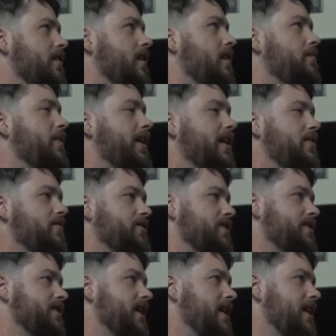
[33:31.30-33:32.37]
um, like I was
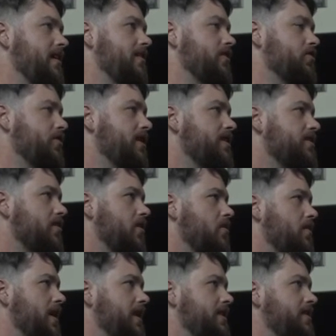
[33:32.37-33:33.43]
just saying, the trends are a
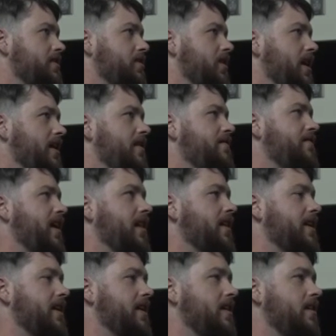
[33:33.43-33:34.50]
way to kind of
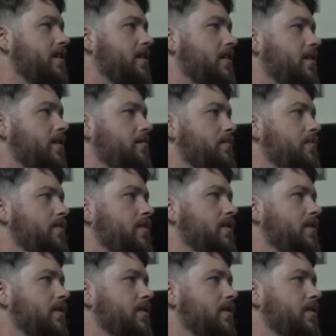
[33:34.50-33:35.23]
validate um,